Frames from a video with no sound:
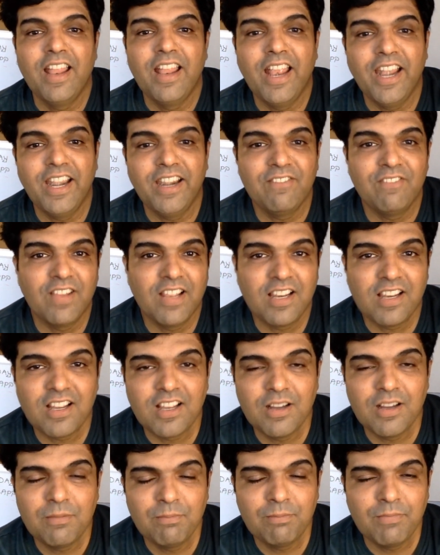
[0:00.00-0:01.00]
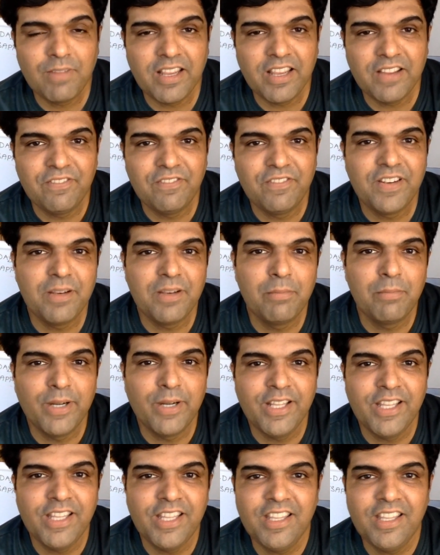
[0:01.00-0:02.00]
And welcome
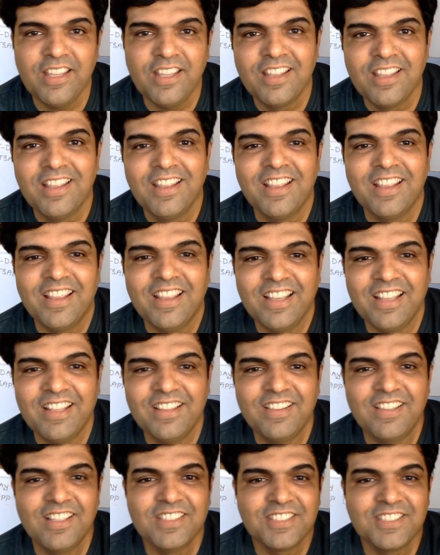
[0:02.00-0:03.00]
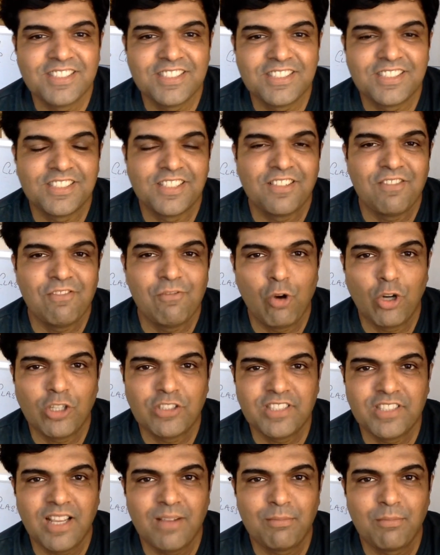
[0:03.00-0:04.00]
everybody in this
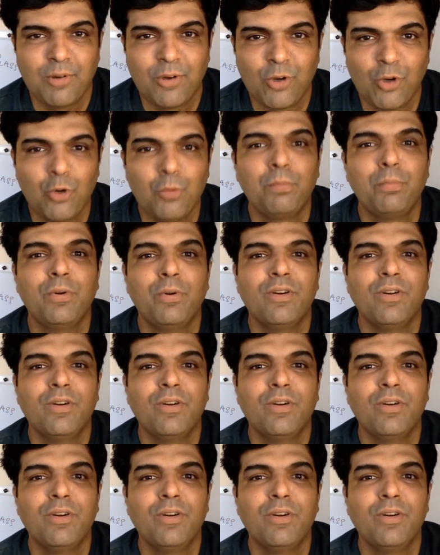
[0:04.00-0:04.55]
WhatsApp group,